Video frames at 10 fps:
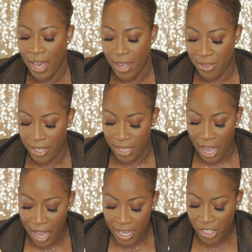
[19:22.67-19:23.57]
And then the
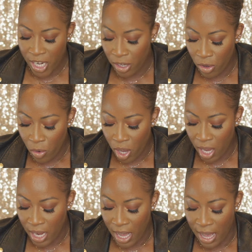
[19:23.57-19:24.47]
eyeshadow
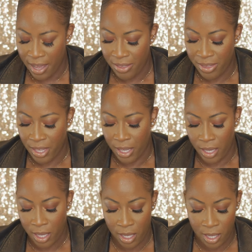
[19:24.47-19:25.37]
quad, I
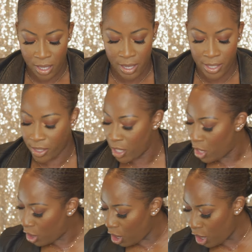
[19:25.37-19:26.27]
think, is
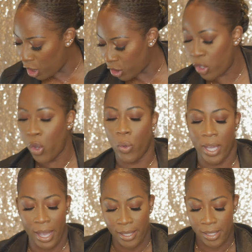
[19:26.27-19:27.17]
called
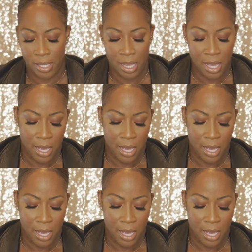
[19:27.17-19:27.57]
Coquette.